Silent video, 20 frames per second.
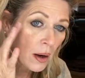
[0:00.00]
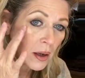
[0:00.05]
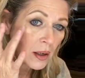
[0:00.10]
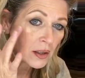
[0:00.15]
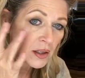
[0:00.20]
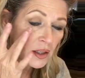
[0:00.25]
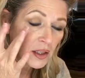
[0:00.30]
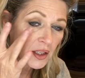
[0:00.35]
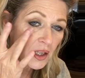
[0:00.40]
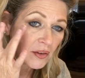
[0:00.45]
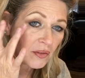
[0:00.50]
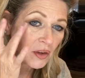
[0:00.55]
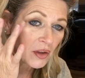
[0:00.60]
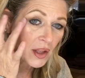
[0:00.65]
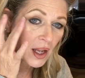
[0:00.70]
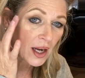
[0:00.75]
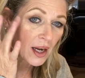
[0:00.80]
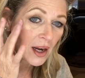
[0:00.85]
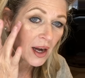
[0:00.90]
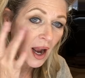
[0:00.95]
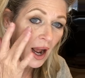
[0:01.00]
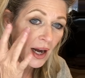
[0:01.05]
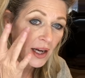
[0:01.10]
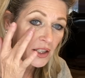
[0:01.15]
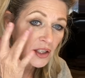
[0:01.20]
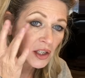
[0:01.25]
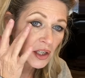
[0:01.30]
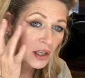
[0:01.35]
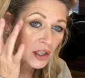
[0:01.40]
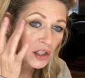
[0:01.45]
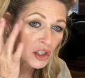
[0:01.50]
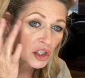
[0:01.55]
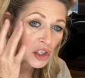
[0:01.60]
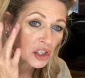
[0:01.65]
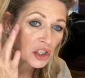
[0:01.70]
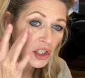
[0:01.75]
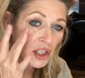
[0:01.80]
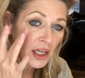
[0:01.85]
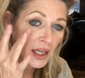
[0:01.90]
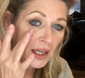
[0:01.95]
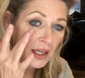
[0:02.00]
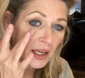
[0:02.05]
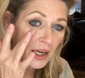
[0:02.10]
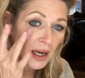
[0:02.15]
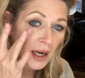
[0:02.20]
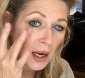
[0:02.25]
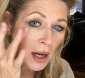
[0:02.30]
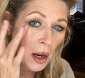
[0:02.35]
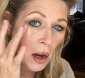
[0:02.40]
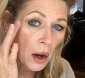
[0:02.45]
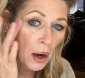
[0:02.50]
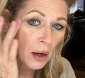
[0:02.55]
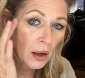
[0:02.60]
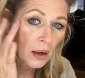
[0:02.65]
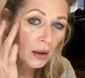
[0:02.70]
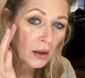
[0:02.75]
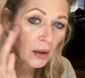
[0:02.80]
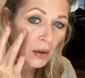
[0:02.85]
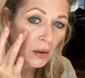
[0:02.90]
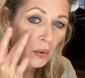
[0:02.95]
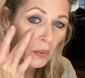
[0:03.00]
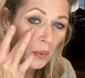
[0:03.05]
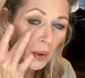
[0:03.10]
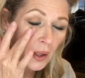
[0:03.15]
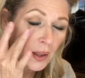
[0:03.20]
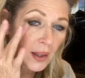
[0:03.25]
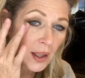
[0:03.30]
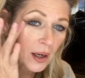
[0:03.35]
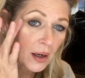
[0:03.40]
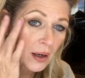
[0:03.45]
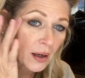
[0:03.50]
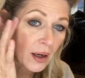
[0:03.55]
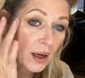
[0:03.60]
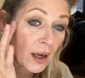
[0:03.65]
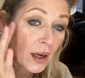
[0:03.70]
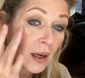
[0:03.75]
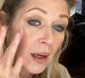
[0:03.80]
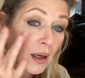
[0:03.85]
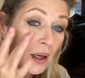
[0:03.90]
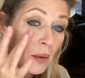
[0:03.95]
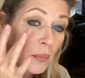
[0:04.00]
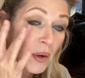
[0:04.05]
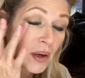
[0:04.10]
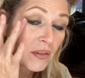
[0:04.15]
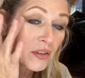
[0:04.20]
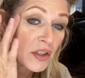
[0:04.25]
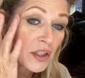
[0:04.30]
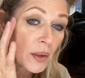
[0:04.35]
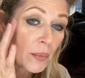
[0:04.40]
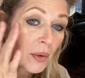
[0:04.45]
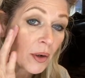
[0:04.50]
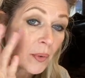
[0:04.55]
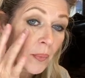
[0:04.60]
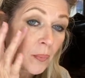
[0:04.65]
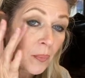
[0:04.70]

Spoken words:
just give you that nice sheen right there and a little bit of shimmer.